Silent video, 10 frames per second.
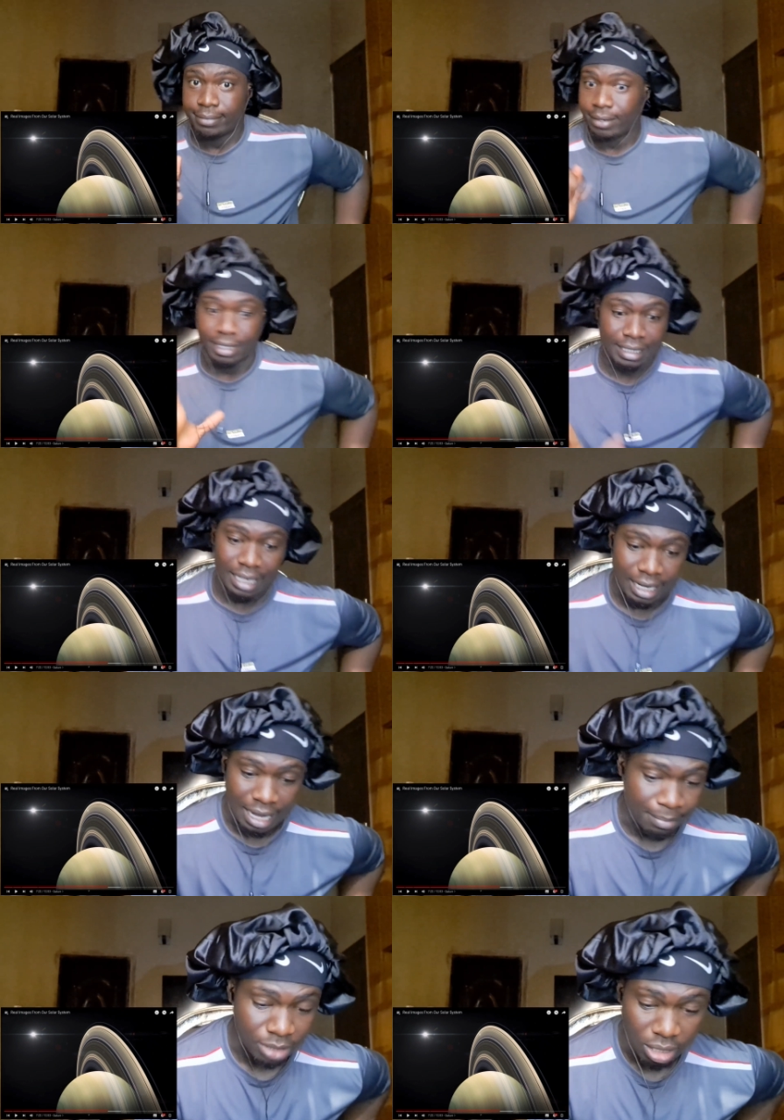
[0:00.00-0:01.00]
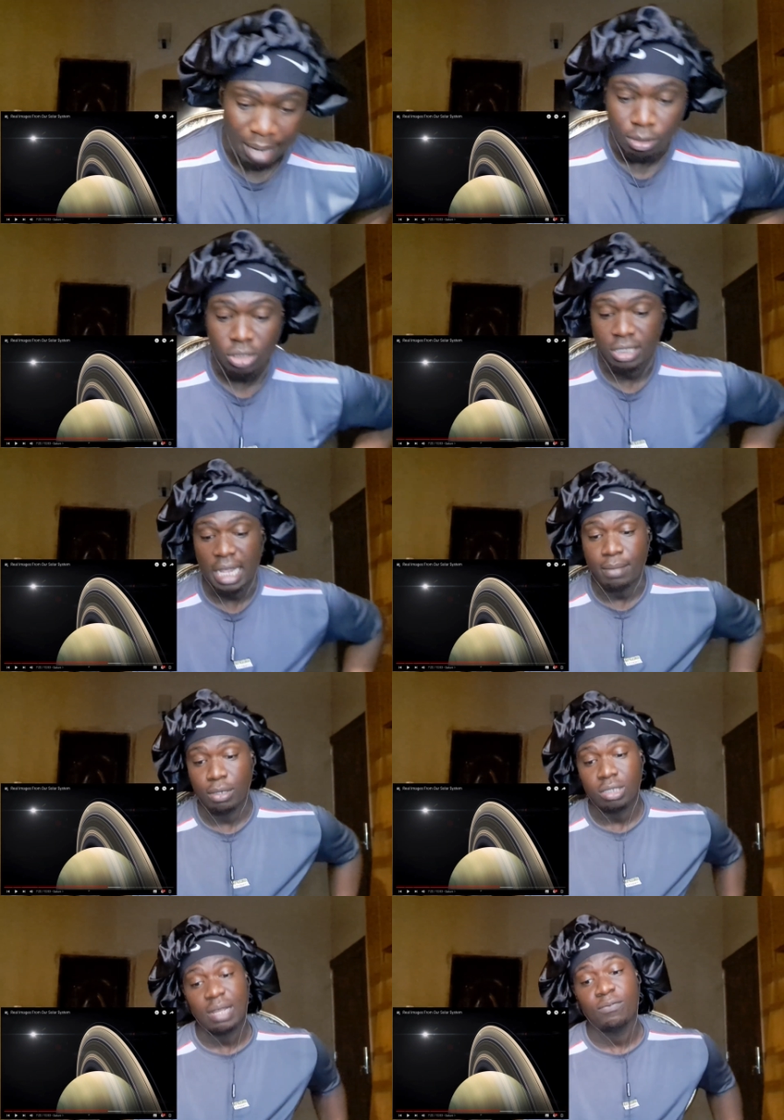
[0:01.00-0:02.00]
Honestly, I'm not saying
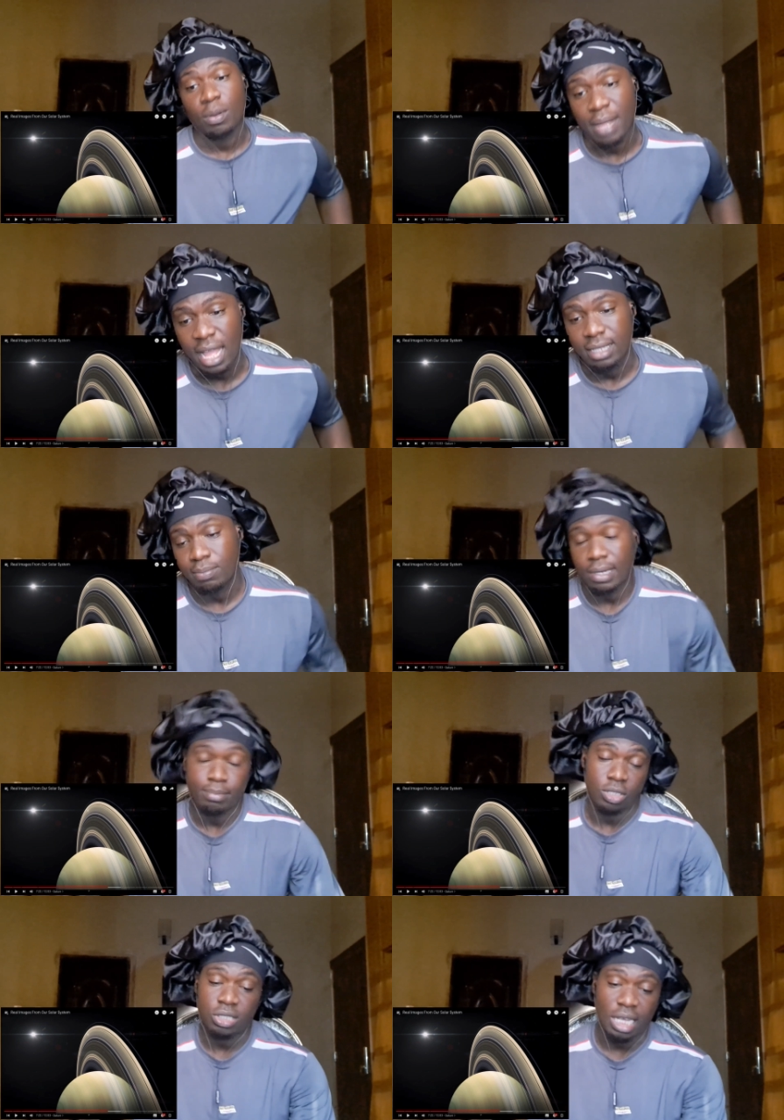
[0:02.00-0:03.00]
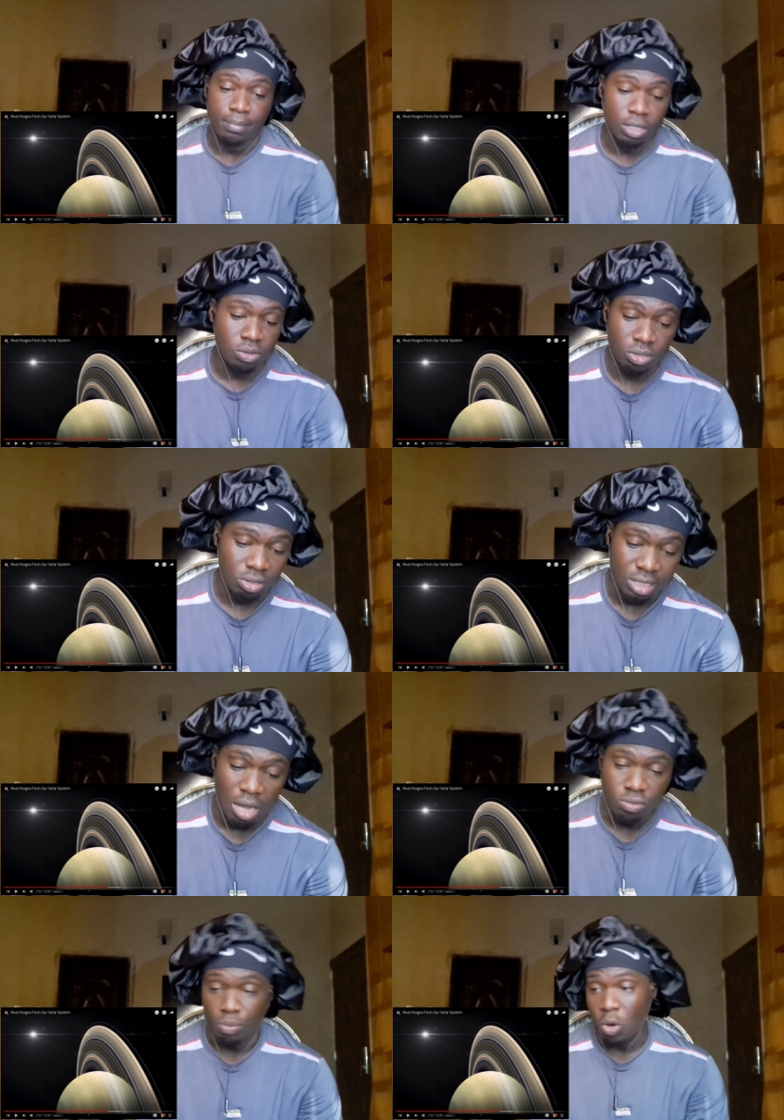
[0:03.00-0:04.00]
because I'm from Earth, but I'm just saying because it
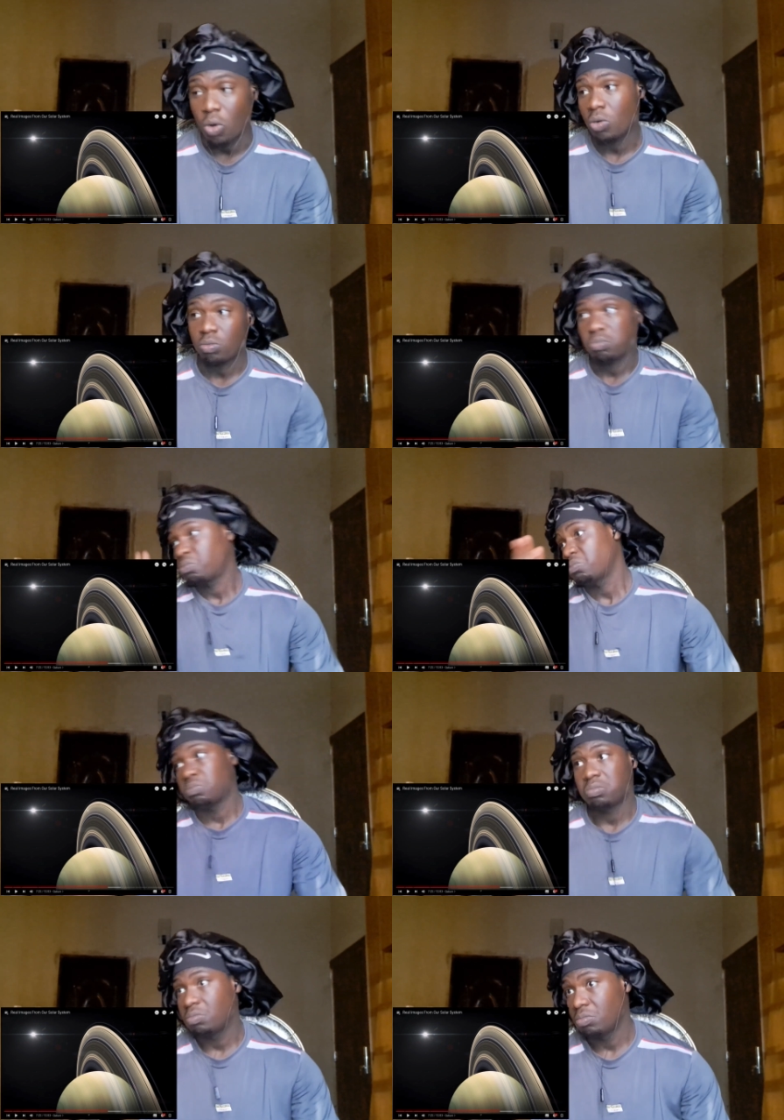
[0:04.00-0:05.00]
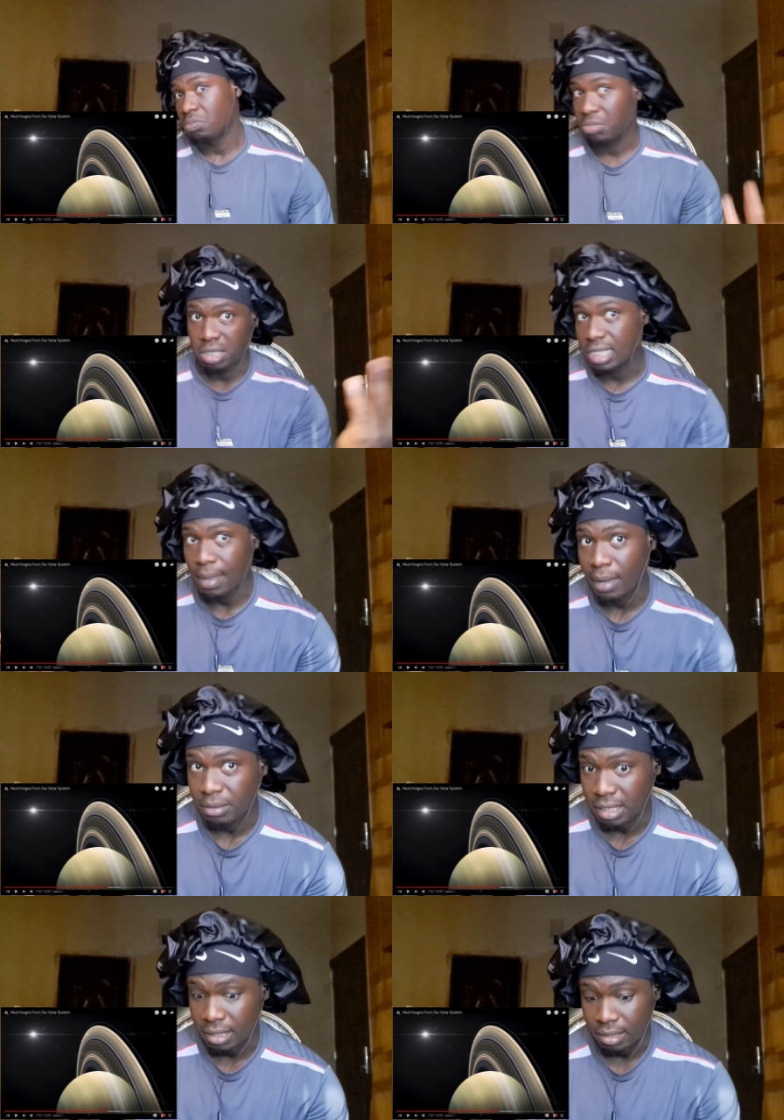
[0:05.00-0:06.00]
sounds more... Think
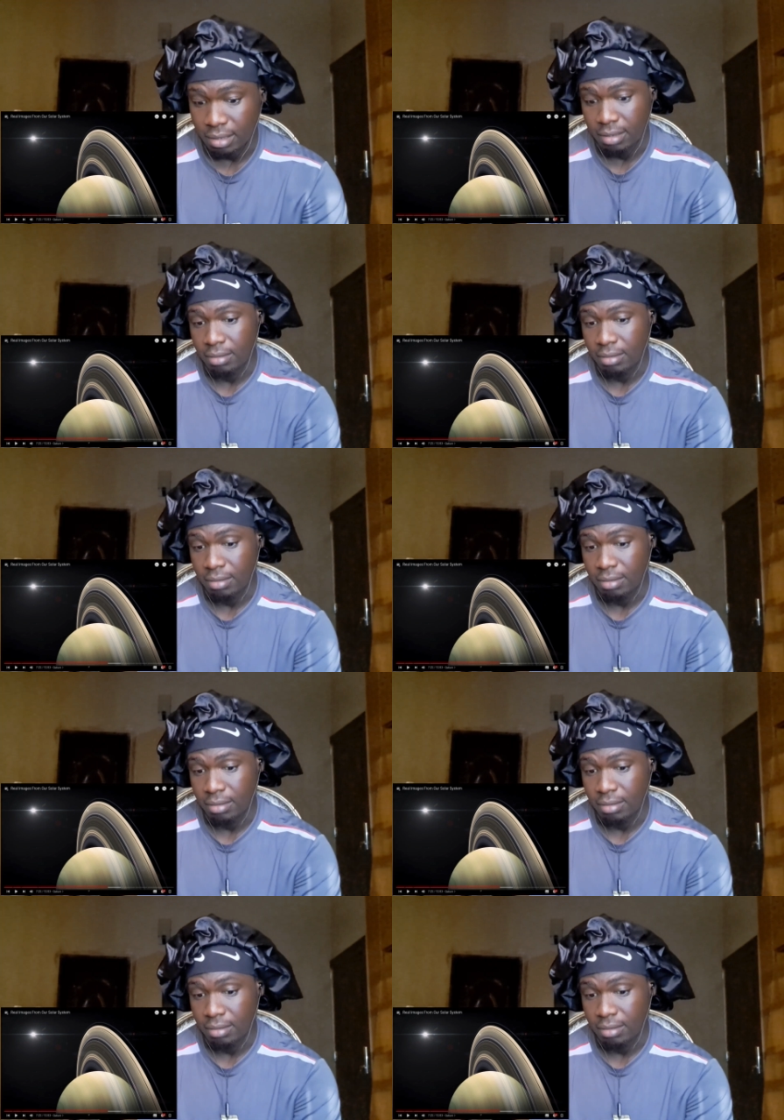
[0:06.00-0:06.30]
about it.